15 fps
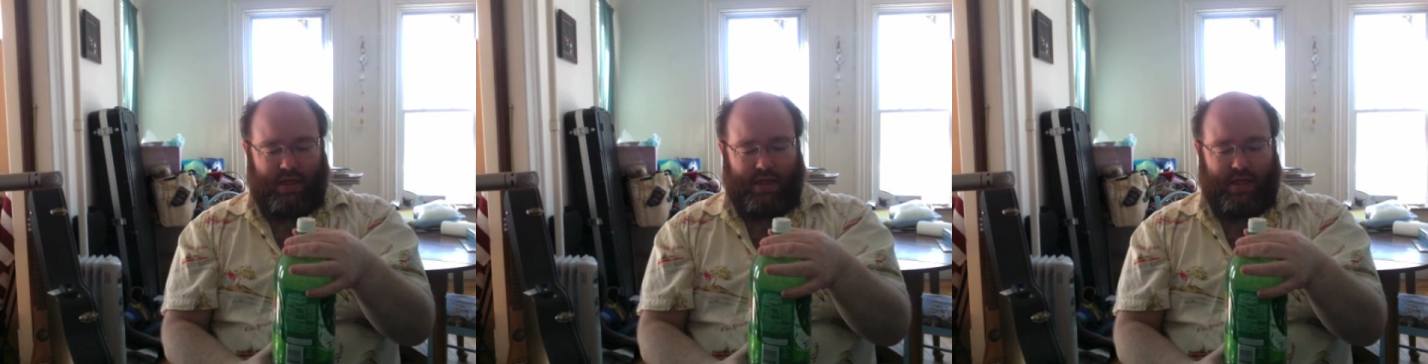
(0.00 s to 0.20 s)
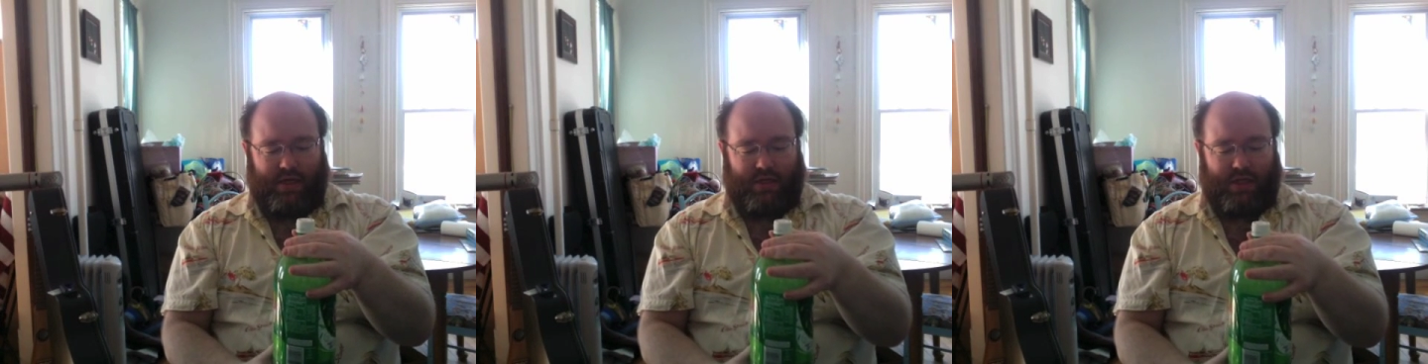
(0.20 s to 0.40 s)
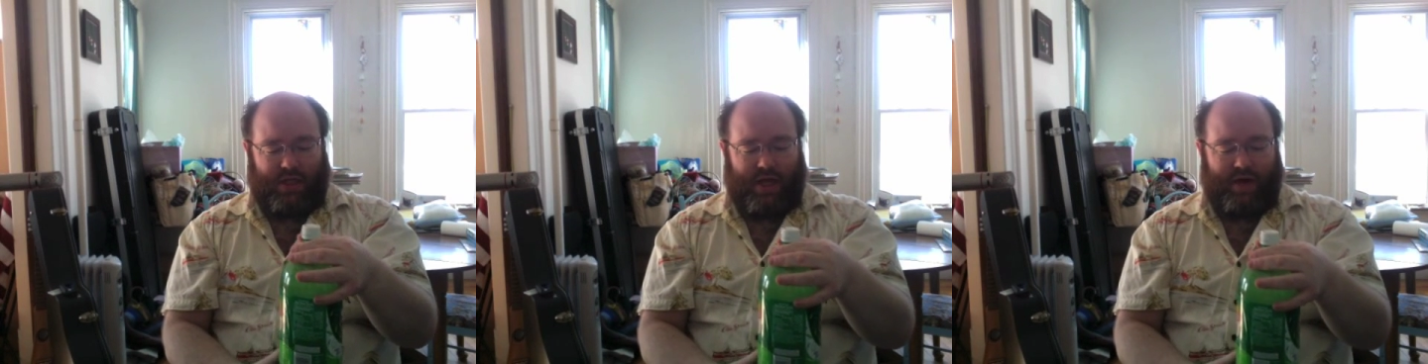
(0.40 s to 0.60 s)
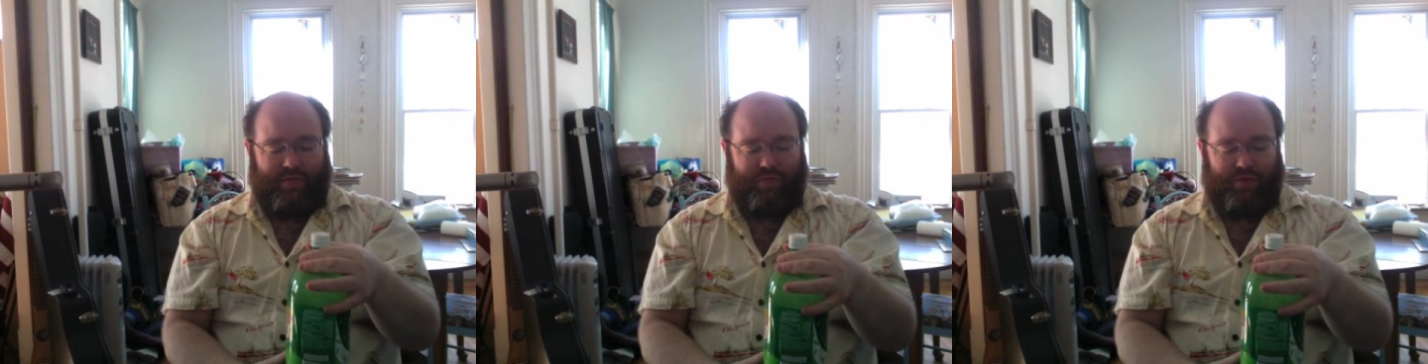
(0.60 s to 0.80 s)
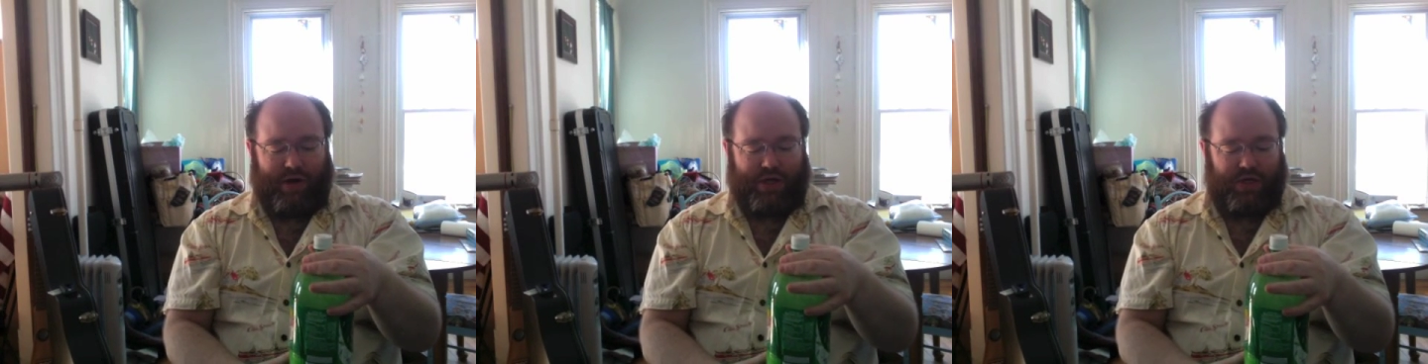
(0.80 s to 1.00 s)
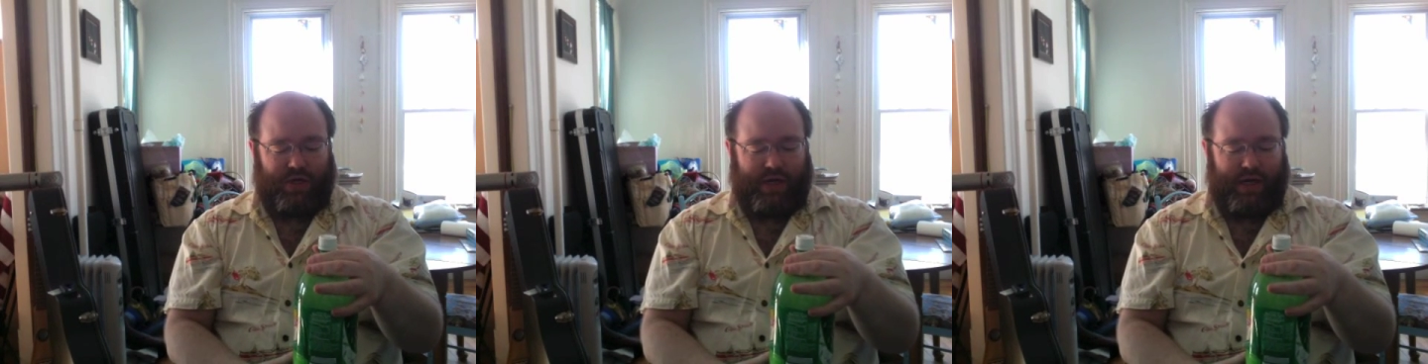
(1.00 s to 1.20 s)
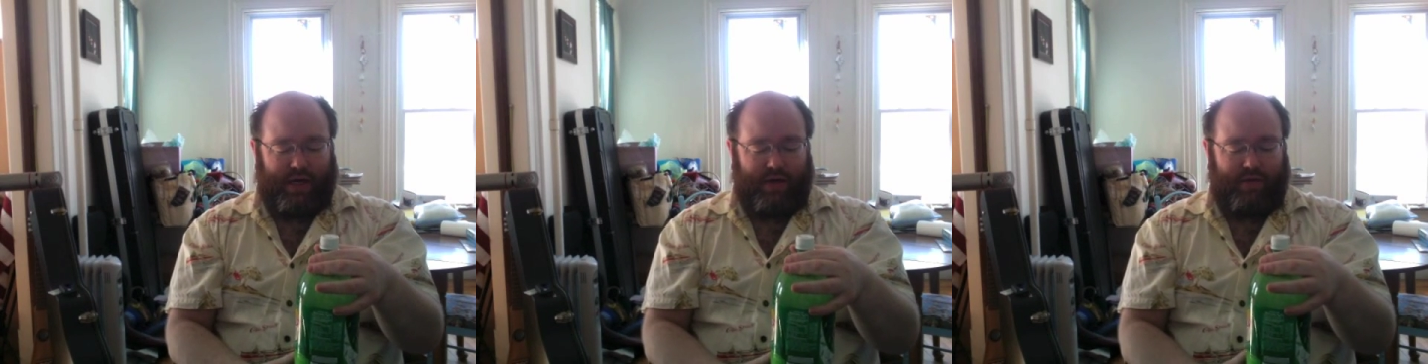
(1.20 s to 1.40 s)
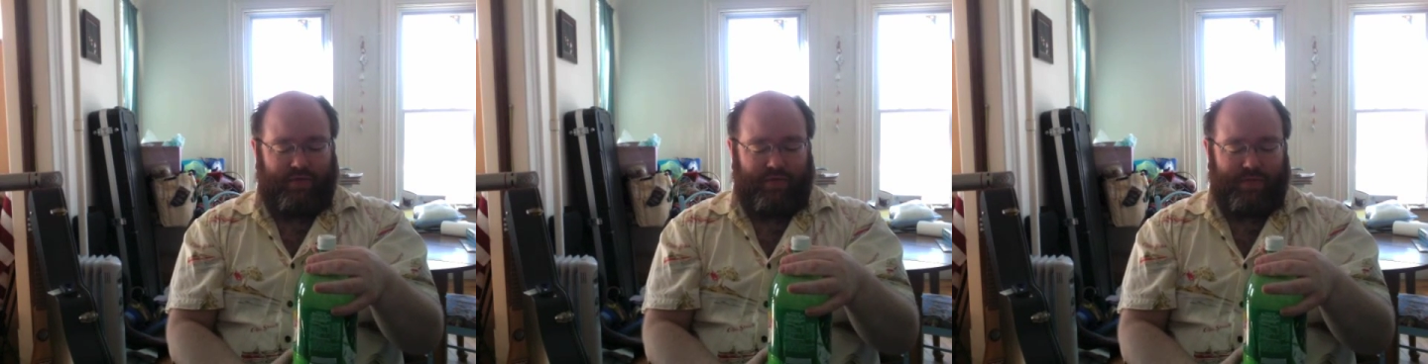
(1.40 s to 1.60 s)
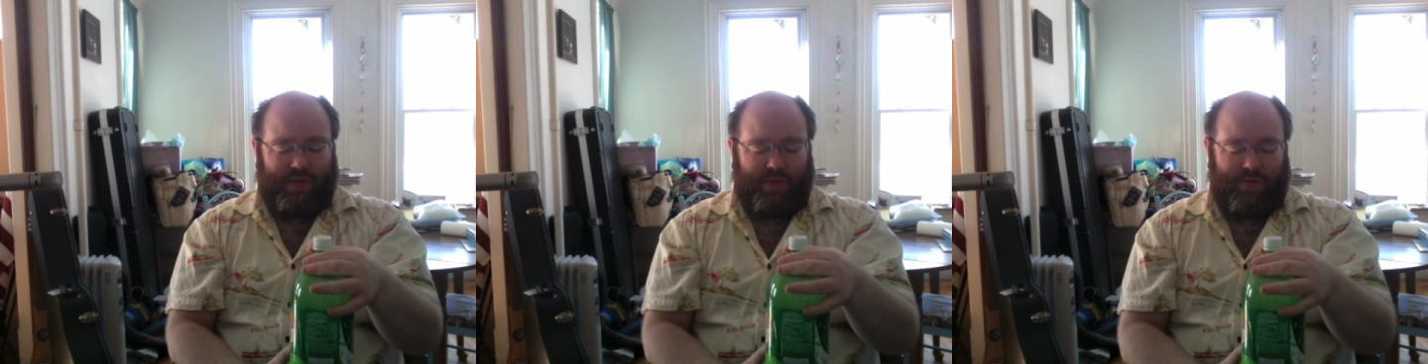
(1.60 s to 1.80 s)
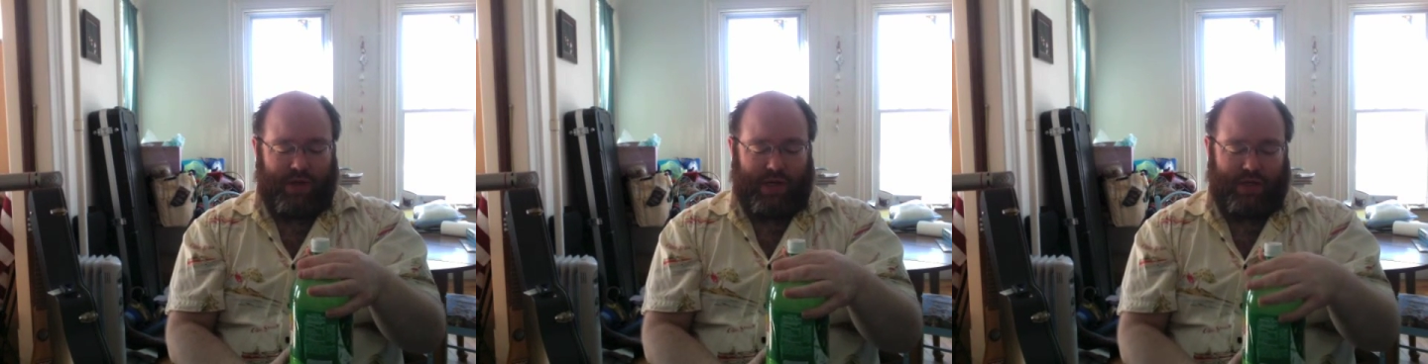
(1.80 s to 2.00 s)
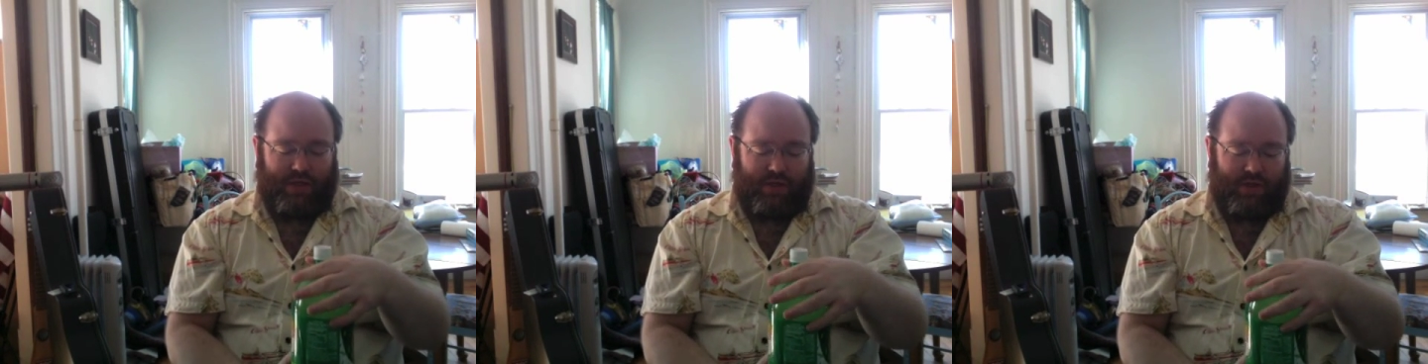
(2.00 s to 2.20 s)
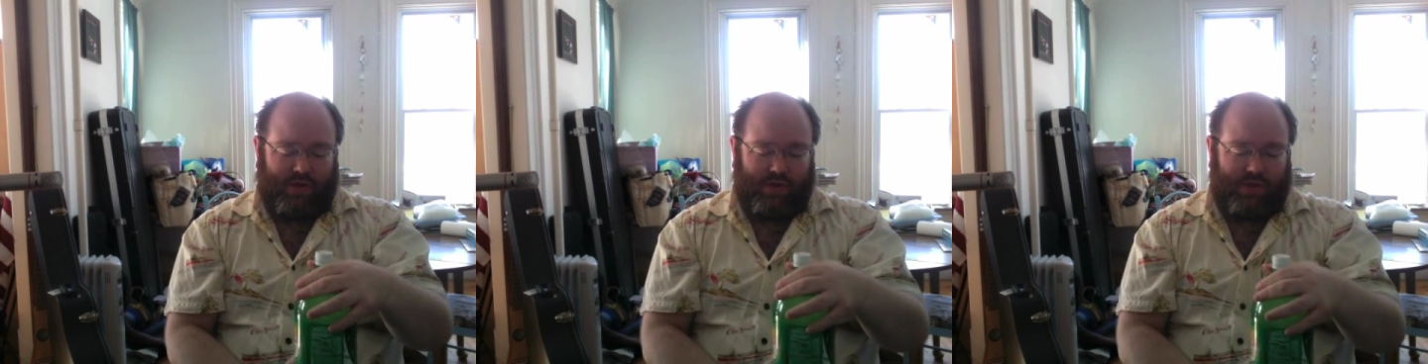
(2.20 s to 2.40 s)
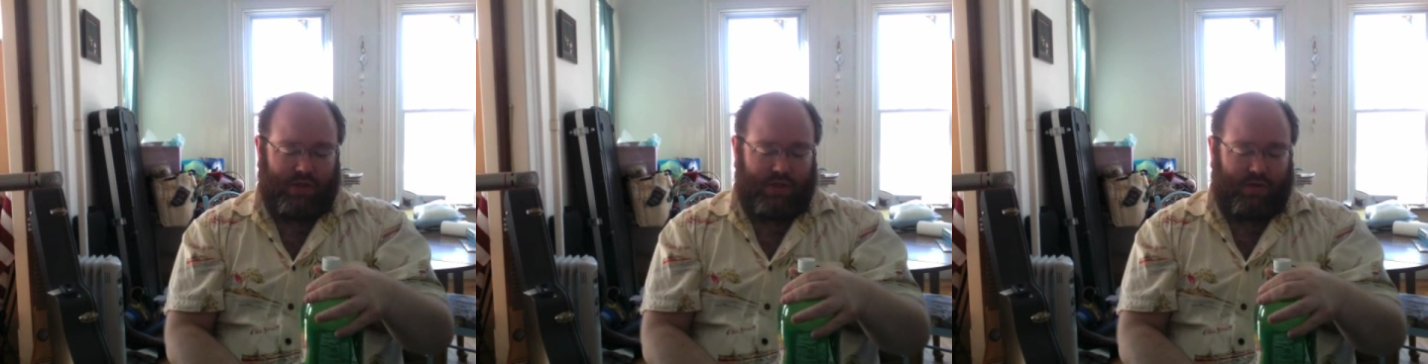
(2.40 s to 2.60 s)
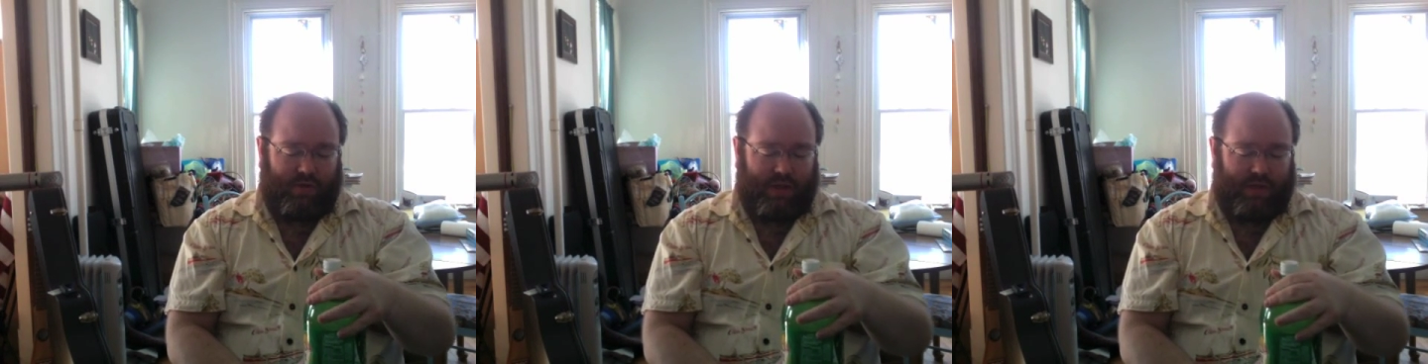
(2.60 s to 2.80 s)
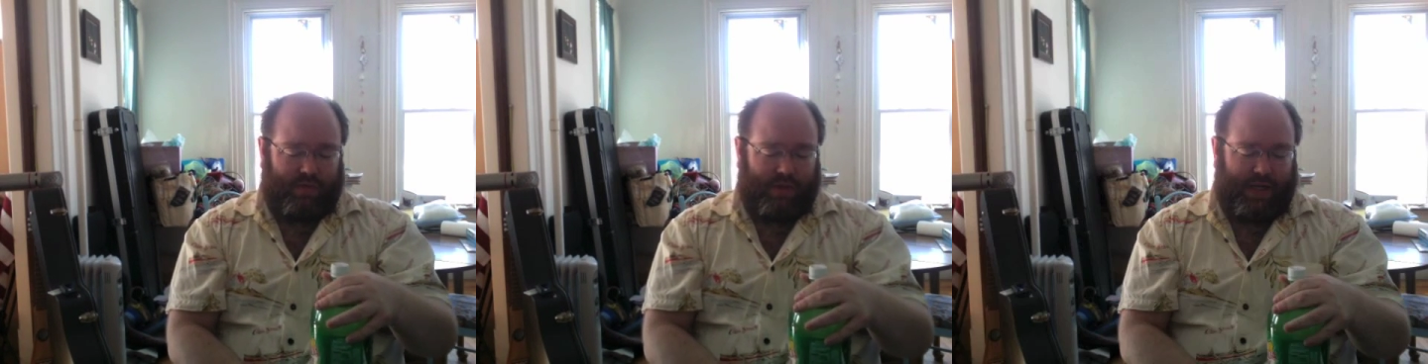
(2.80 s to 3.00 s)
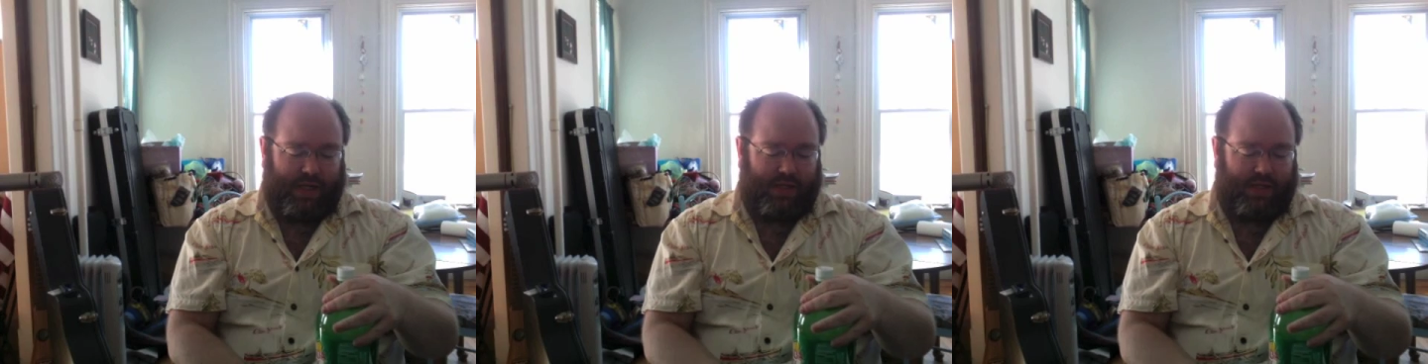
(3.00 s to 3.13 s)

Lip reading: there's a lot of pressure here from someone else who's used this recipe,